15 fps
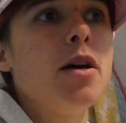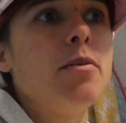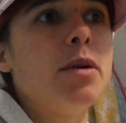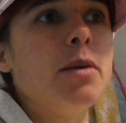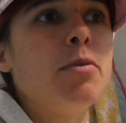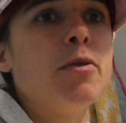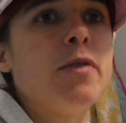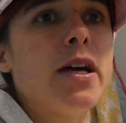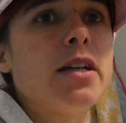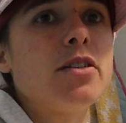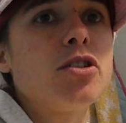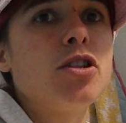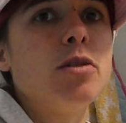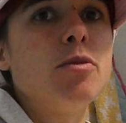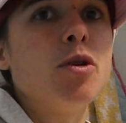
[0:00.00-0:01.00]
people then
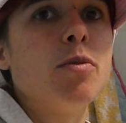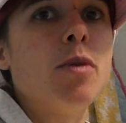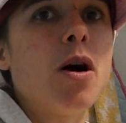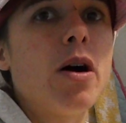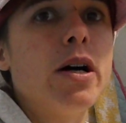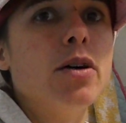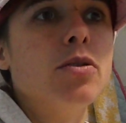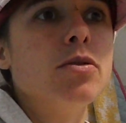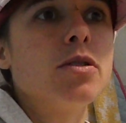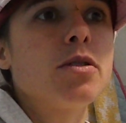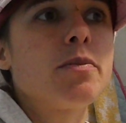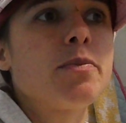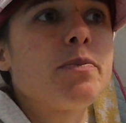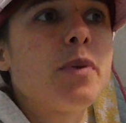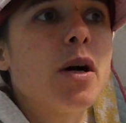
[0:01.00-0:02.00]
assume you're mild,
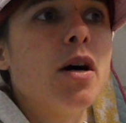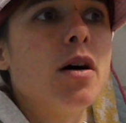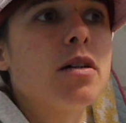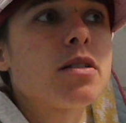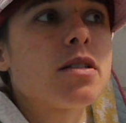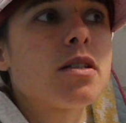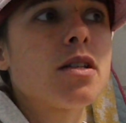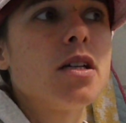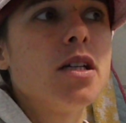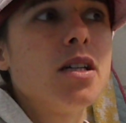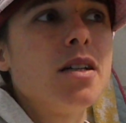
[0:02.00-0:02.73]
but